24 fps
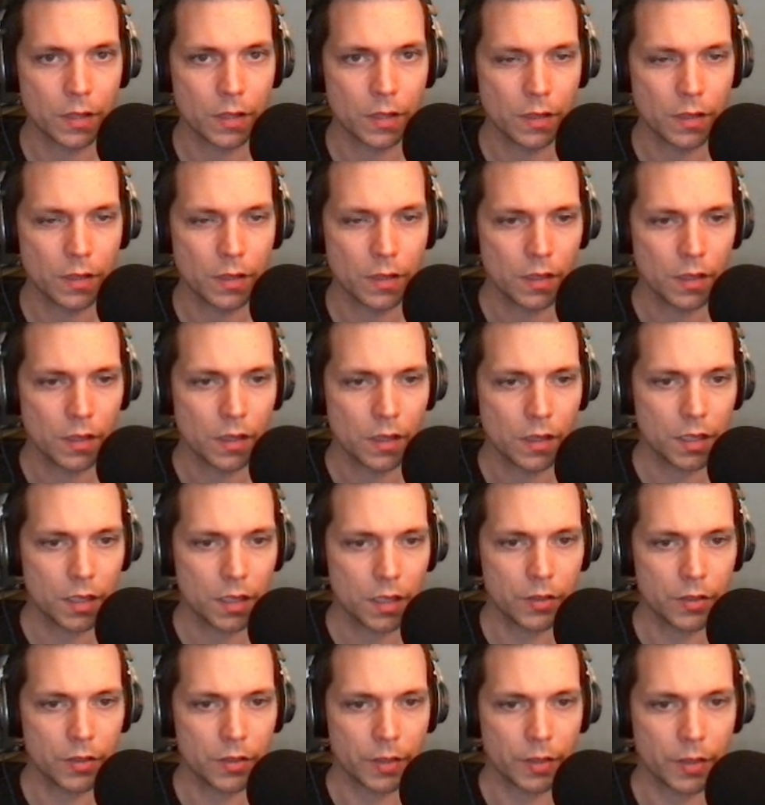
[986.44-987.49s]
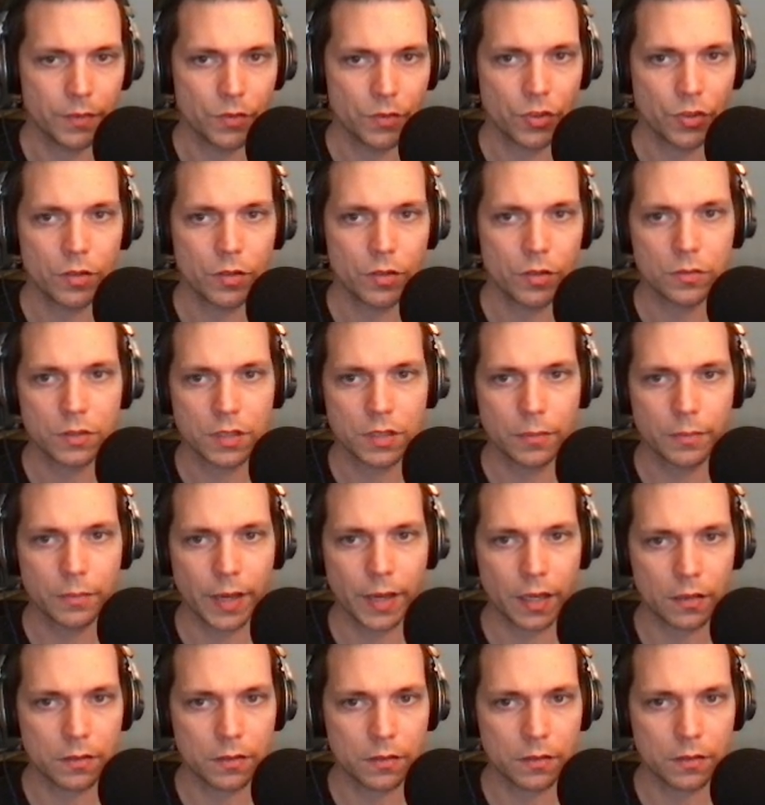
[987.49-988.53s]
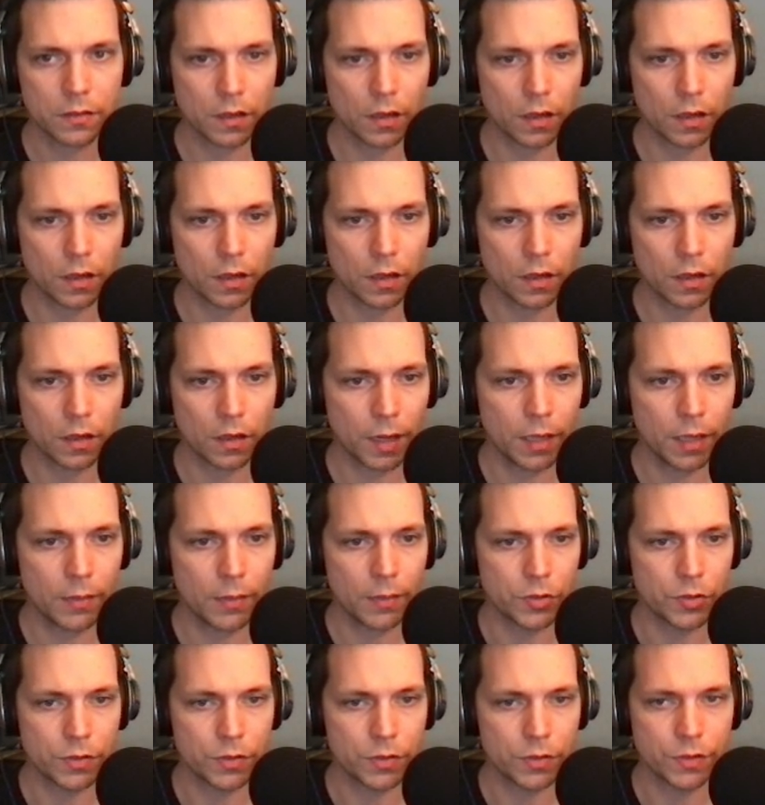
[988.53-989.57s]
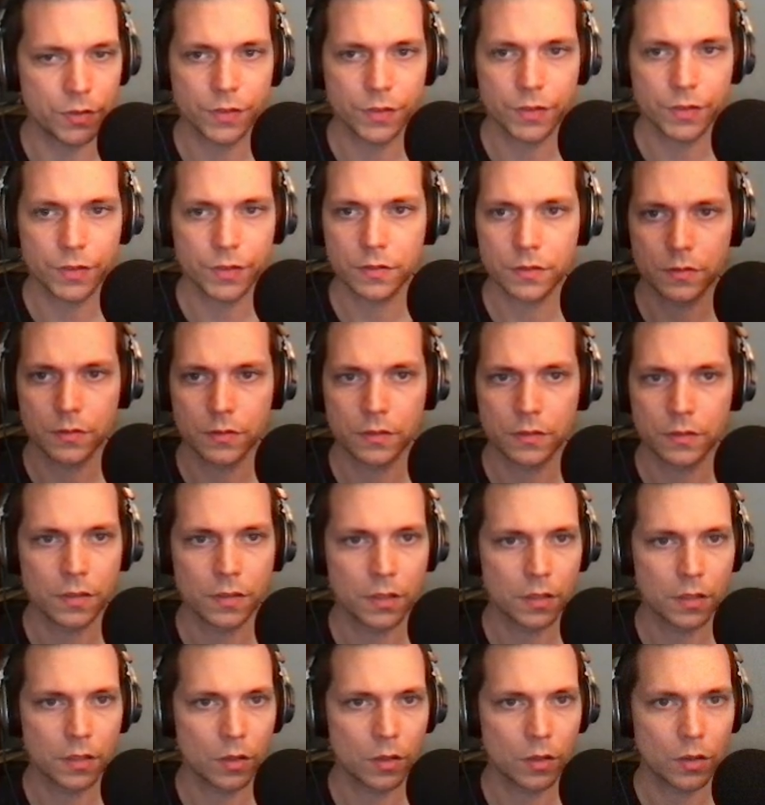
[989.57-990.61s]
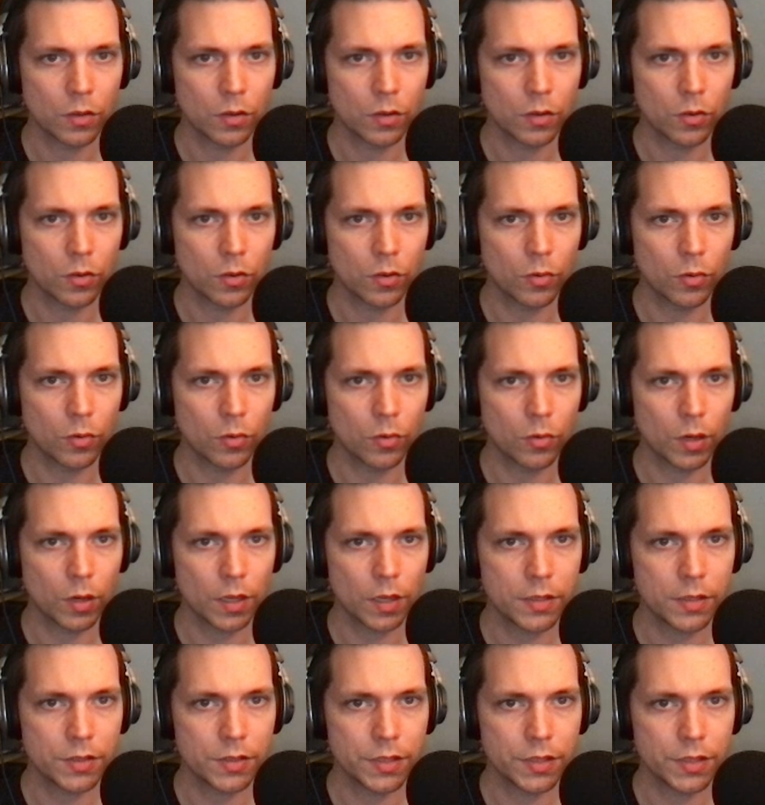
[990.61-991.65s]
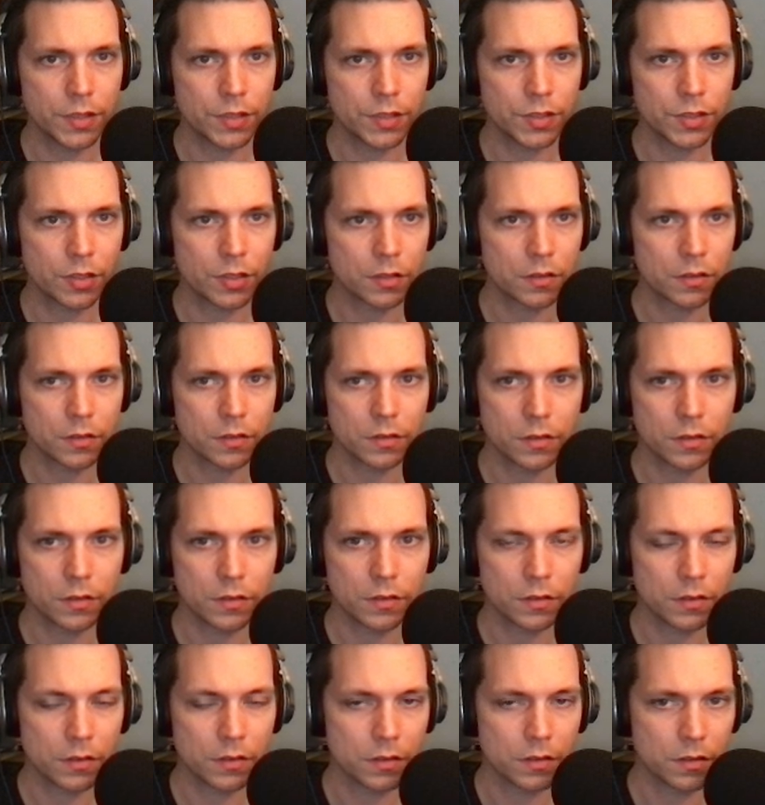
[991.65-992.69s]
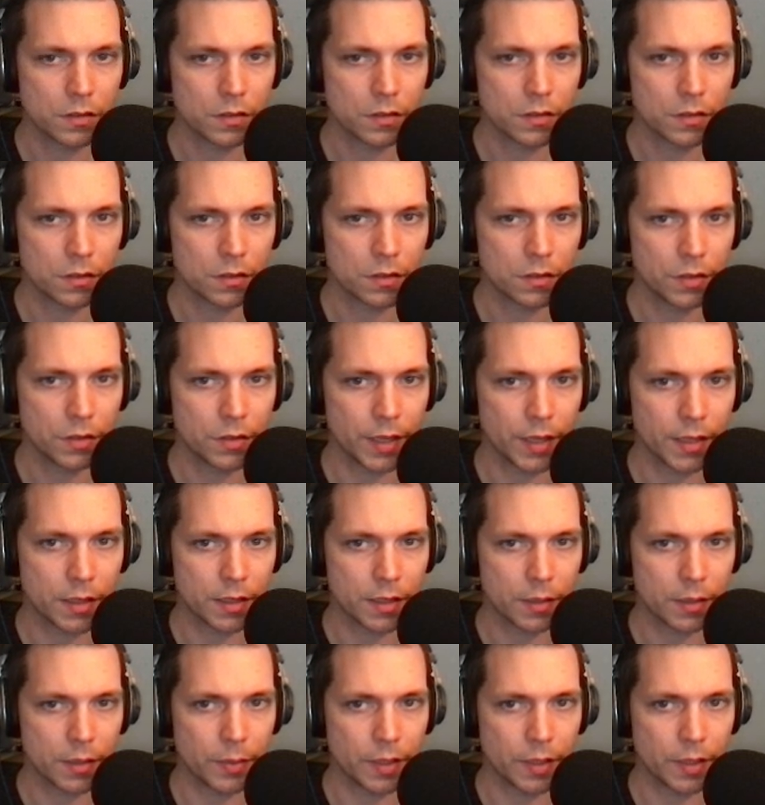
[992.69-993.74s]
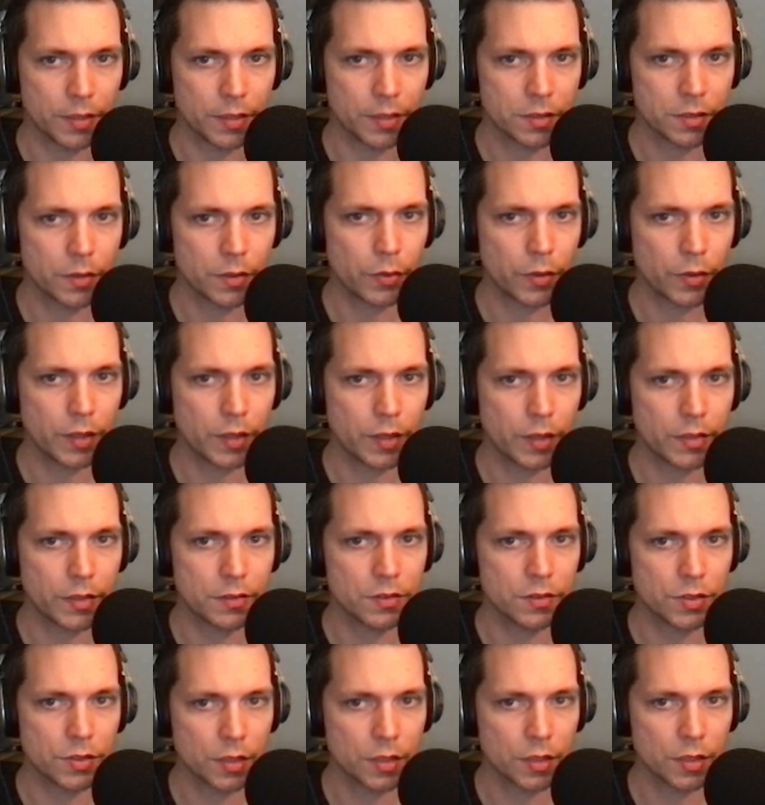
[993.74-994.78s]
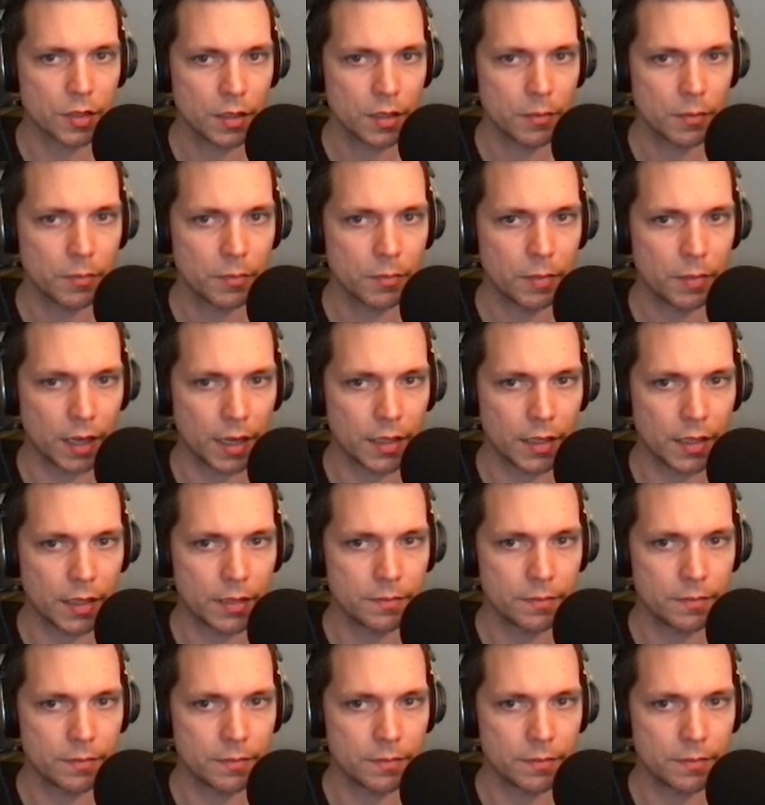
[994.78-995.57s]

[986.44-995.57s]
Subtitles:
Okay, so let's come back on my move. Why is this not the best? So he threatens my knight.